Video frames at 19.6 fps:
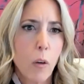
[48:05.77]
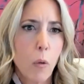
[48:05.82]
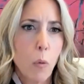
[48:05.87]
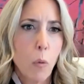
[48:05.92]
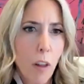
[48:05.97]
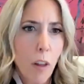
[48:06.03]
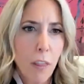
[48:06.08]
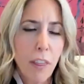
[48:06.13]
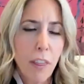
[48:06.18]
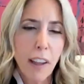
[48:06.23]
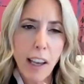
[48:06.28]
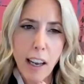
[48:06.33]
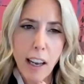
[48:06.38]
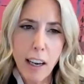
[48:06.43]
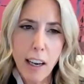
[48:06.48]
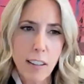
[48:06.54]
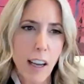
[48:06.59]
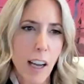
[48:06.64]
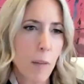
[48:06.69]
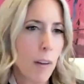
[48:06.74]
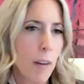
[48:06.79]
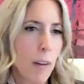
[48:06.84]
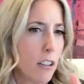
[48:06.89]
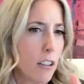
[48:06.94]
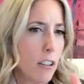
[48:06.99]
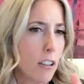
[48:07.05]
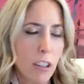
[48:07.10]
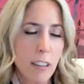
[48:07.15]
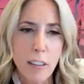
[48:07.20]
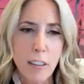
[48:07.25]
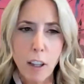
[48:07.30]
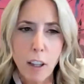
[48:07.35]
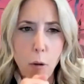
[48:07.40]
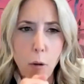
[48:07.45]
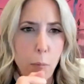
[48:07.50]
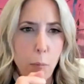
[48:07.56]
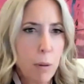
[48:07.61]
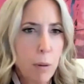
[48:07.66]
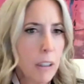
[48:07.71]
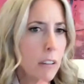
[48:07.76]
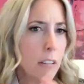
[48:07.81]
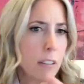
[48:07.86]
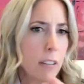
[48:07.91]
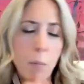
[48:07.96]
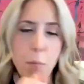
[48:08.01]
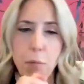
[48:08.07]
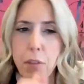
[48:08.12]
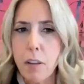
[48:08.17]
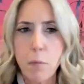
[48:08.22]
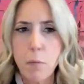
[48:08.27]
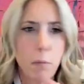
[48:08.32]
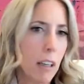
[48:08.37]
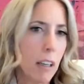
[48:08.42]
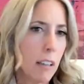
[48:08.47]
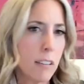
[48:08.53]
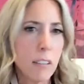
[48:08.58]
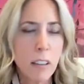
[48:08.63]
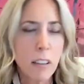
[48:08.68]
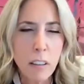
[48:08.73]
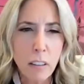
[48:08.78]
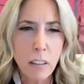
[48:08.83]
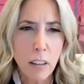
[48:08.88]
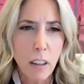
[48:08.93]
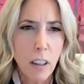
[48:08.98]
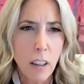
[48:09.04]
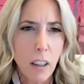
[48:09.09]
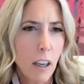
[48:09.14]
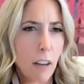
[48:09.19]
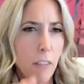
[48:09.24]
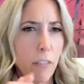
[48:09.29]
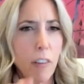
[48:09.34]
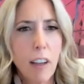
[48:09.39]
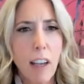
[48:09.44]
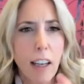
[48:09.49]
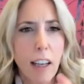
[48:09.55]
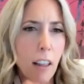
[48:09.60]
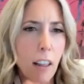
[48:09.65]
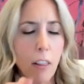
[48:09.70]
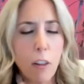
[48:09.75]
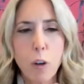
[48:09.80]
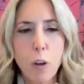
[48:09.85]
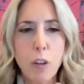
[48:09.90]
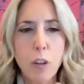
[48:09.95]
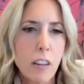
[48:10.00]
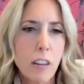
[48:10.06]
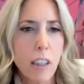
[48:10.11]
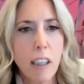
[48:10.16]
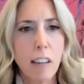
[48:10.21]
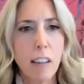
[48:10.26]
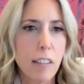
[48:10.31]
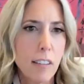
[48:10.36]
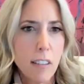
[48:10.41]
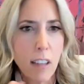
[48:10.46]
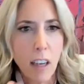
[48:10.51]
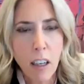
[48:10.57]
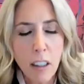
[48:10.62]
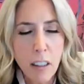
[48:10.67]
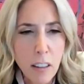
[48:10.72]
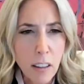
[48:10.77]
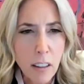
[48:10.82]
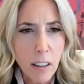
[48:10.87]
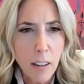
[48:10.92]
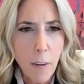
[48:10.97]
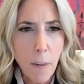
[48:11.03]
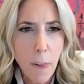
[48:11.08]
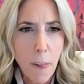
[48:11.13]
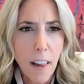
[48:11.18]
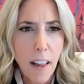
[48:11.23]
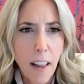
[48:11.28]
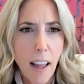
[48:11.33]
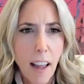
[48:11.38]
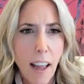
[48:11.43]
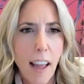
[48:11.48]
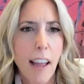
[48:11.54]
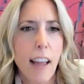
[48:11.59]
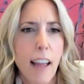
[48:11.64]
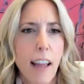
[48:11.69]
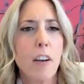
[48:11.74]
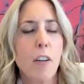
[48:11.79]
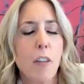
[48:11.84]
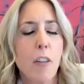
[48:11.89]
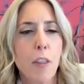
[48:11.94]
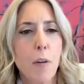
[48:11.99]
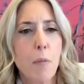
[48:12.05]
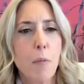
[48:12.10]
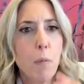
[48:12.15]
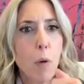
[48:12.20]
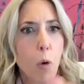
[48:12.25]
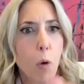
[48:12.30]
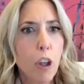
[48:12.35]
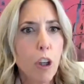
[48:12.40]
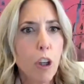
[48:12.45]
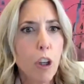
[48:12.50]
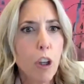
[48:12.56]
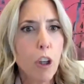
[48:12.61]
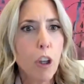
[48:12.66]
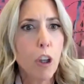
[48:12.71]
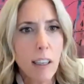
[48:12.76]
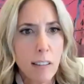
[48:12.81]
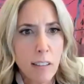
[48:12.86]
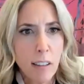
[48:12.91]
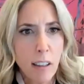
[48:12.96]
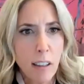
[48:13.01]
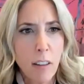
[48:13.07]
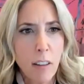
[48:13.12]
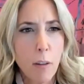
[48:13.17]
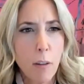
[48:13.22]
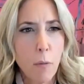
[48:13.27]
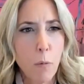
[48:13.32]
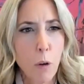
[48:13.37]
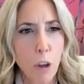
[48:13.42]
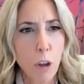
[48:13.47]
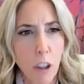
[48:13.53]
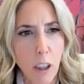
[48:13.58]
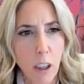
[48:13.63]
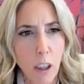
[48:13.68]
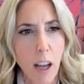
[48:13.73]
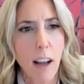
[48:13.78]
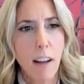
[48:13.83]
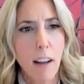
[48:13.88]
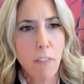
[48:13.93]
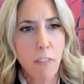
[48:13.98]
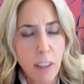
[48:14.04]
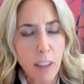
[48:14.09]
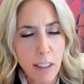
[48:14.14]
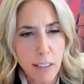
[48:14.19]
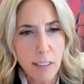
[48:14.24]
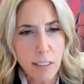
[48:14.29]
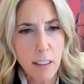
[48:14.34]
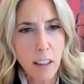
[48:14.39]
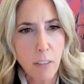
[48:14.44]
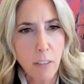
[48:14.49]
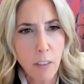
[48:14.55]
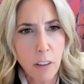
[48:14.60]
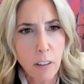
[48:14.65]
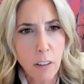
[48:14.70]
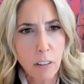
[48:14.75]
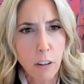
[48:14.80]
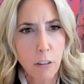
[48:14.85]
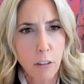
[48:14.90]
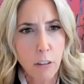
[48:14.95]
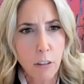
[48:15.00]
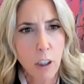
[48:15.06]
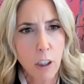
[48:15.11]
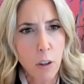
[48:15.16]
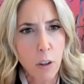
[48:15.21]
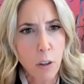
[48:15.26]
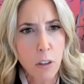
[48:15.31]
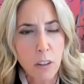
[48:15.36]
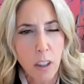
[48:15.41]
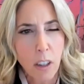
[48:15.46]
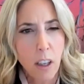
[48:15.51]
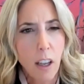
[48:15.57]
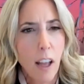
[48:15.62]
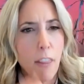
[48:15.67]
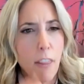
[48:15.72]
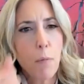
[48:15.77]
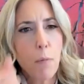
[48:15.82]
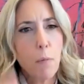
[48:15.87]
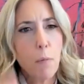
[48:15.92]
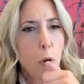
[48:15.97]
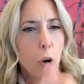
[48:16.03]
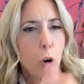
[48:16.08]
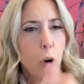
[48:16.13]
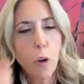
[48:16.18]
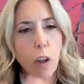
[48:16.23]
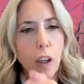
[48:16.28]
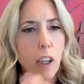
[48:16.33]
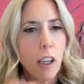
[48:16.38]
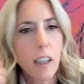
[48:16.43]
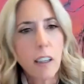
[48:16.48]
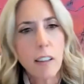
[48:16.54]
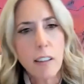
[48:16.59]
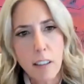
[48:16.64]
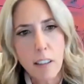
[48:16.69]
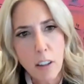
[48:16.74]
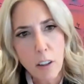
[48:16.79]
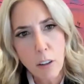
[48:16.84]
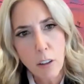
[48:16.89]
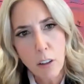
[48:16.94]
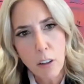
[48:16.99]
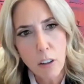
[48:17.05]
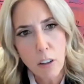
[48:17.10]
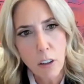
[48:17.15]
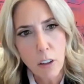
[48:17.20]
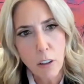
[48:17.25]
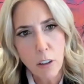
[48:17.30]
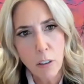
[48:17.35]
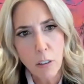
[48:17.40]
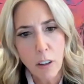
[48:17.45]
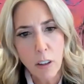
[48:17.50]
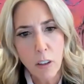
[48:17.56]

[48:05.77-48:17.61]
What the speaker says: One thing at a time, and just build up the muscle of getting those things done. And the more you get done, the more your confidence level grows and the more you can continue to do.